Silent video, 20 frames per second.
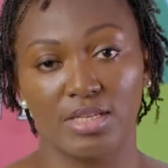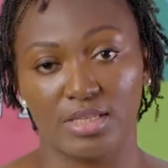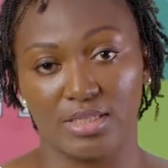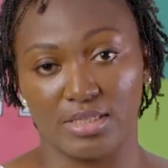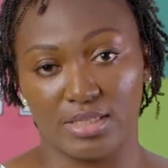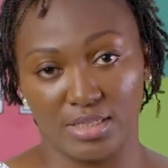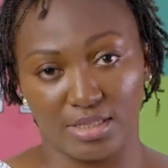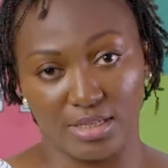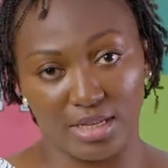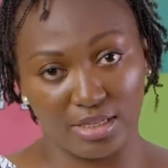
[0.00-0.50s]

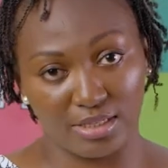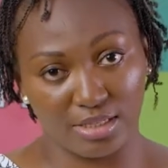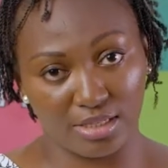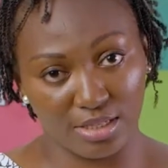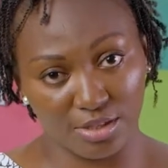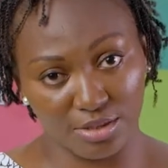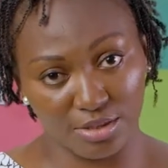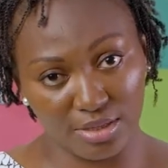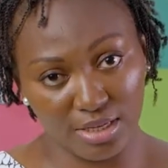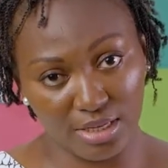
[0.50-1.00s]
Till I
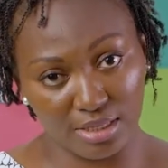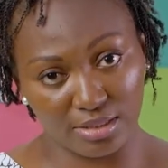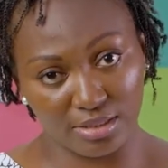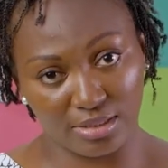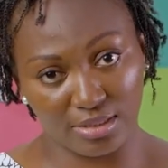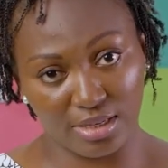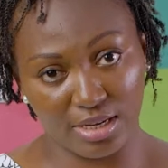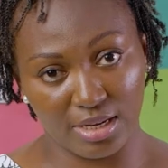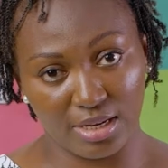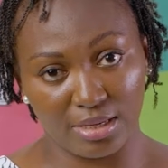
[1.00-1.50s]
see you
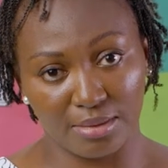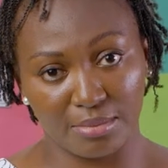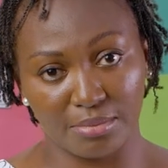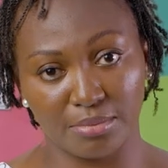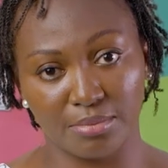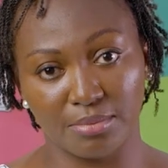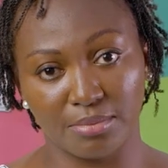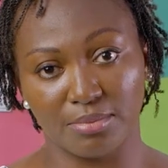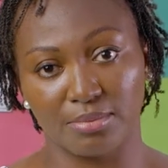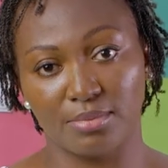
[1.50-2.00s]
next
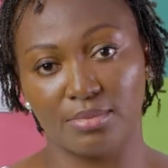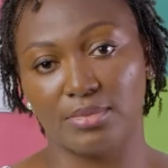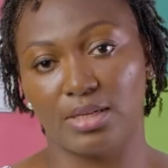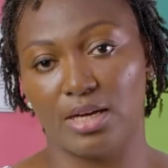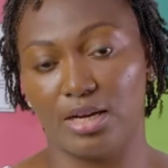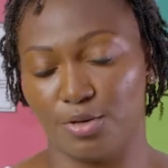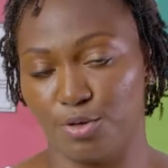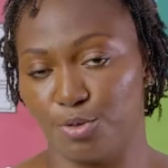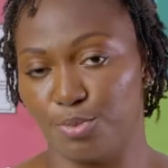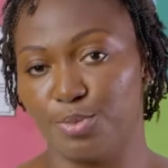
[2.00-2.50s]
time,
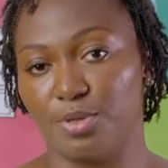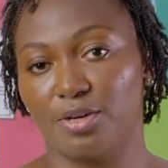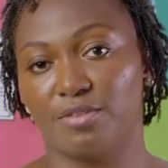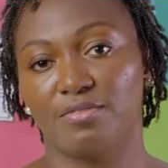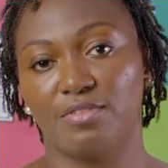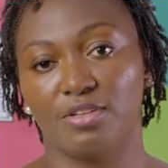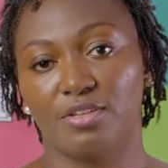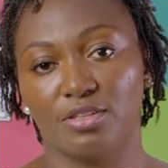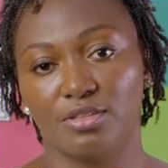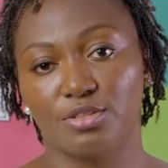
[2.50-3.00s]
I hope you
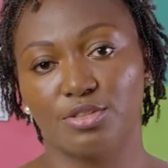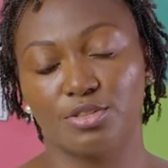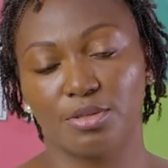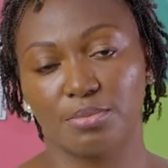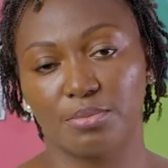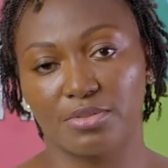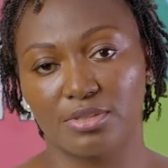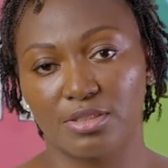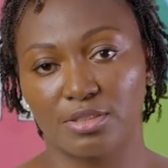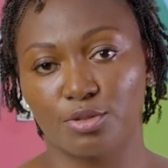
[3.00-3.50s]
have learned
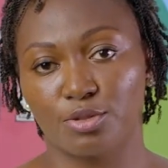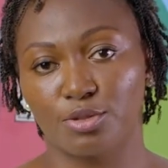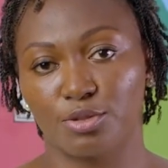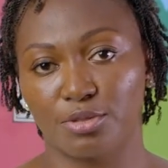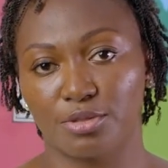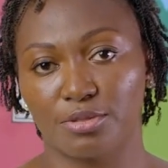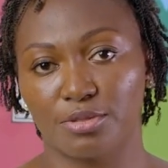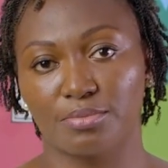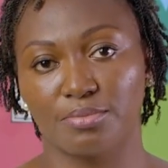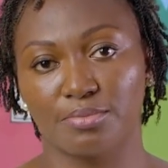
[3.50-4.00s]
something good.